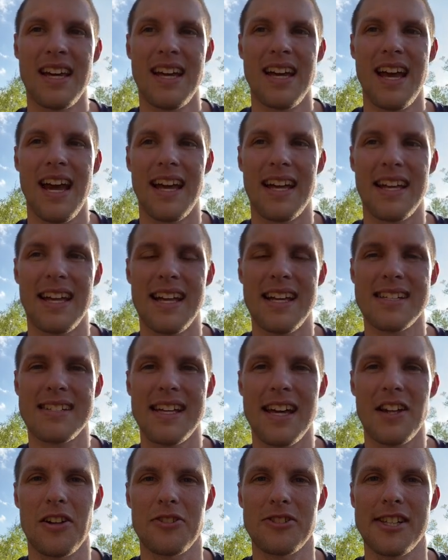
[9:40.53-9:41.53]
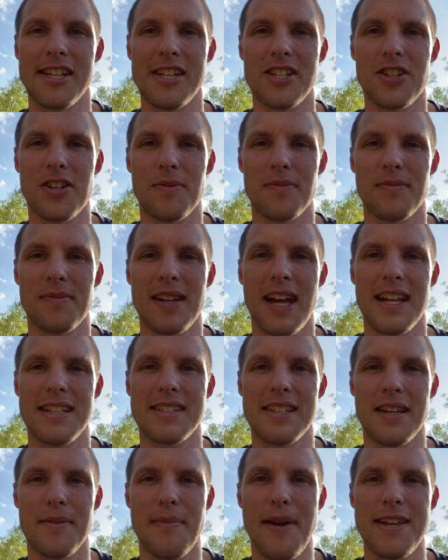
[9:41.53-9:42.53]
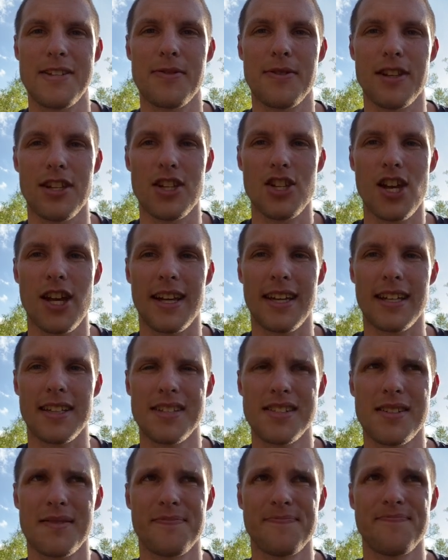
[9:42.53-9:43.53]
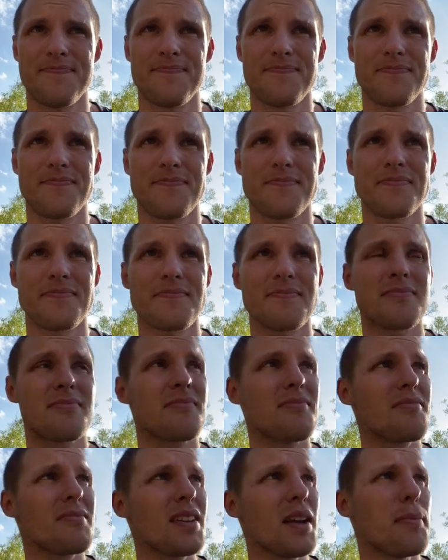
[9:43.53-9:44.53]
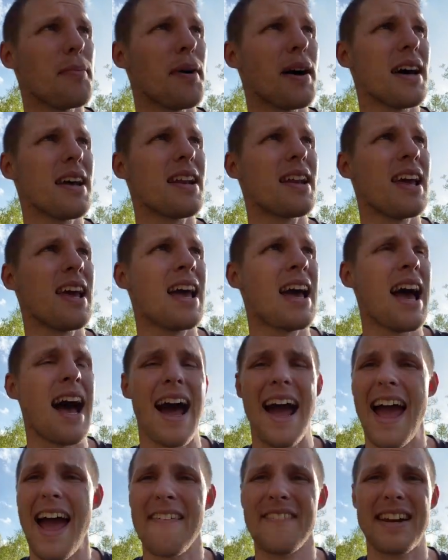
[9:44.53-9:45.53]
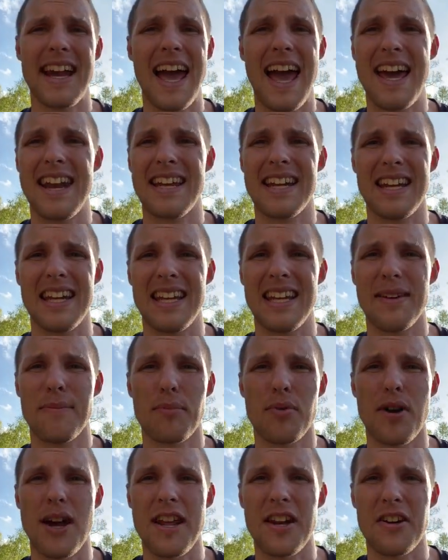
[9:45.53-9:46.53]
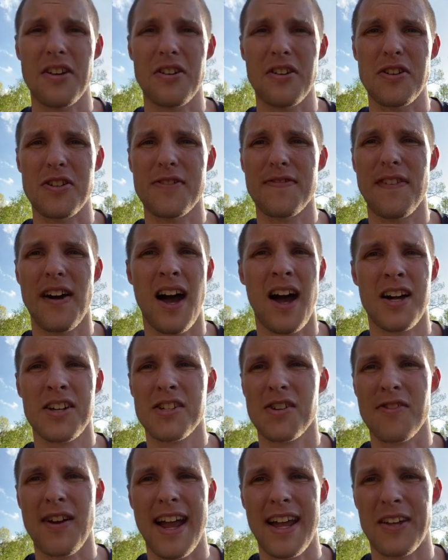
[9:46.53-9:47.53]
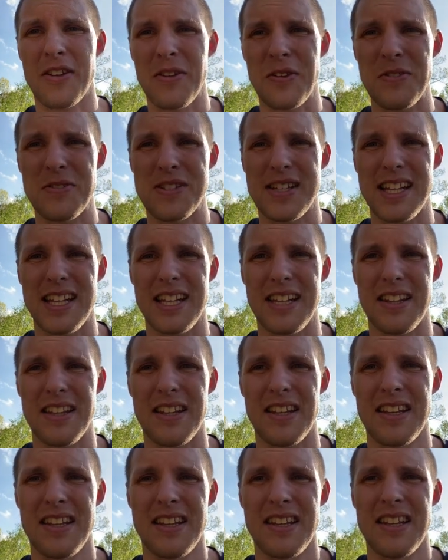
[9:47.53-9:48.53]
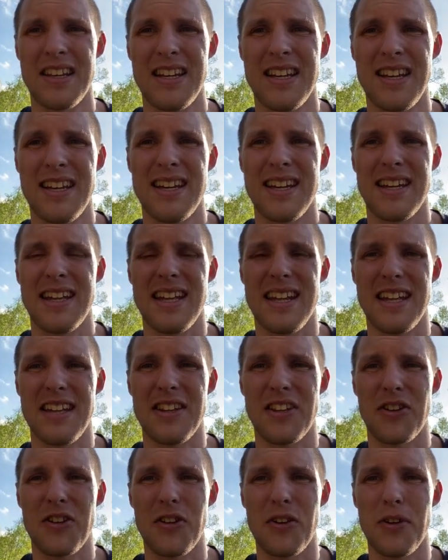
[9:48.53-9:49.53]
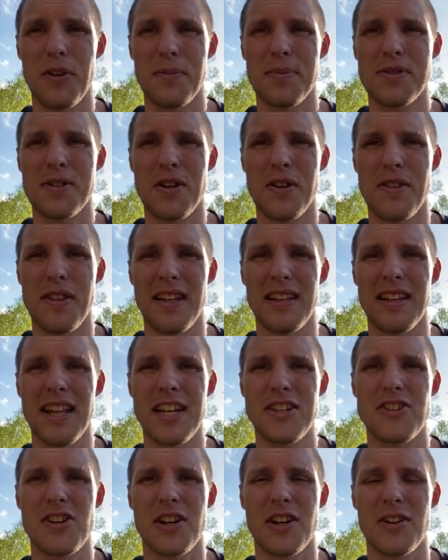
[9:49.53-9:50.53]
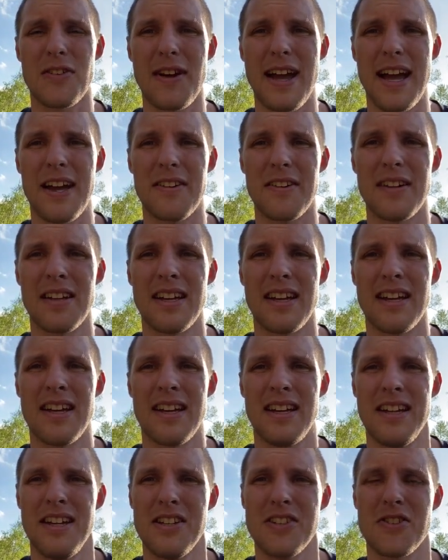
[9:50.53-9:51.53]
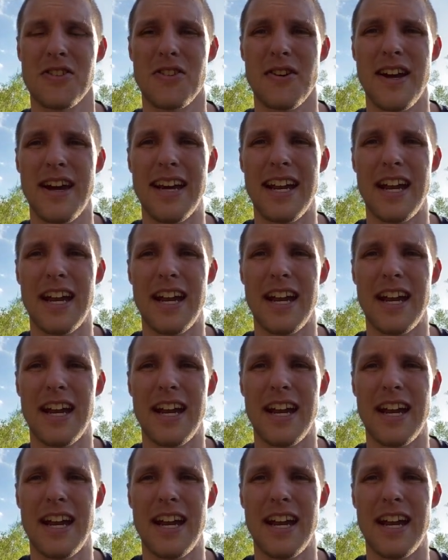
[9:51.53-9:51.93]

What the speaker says: I guess that'll teach him not to mess with the chickens. But I haven't had any predators, fox or raccoons get in the coop, so the electric around is great.